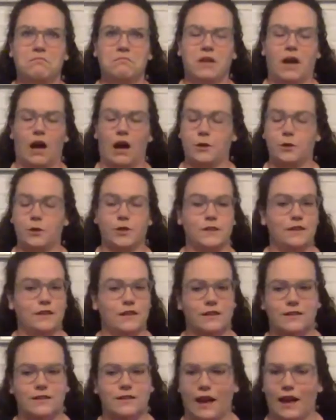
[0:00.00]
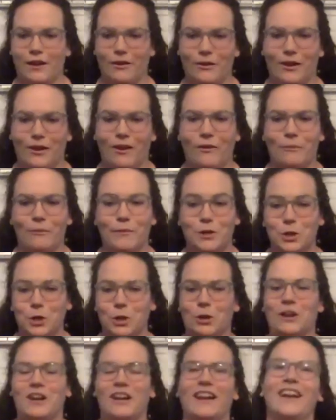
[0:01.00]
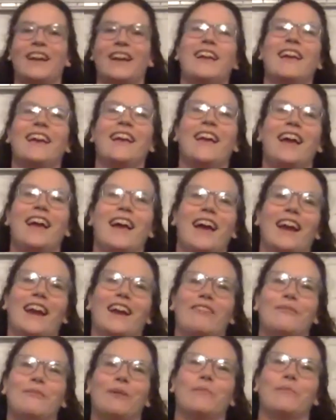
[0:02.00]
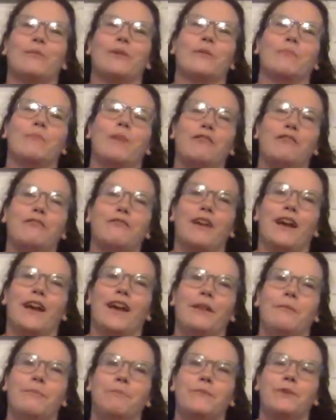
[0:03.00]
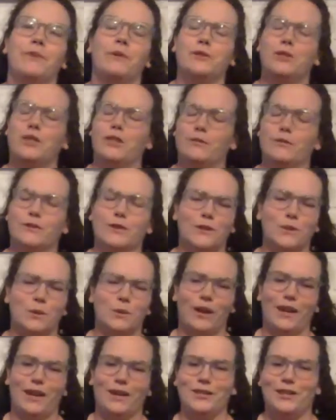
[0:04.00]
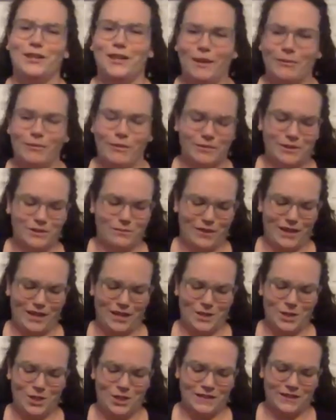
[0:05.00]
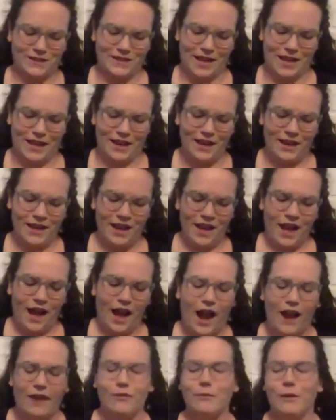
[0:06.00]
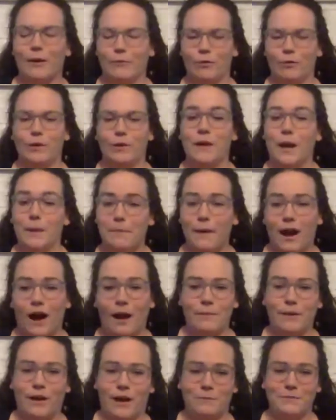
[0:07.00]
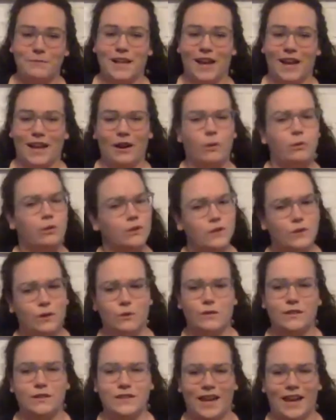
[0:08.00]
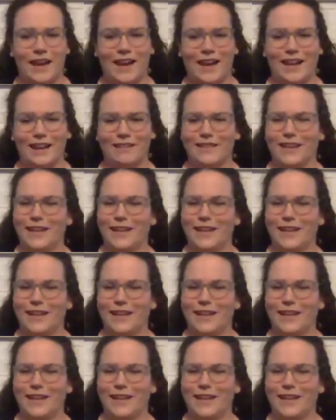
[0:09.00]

consciousness. I don't know, maturity. And I remember my friend, she was a sweetie. She came up to me and she said, I remember when my pop died. I was so sad. And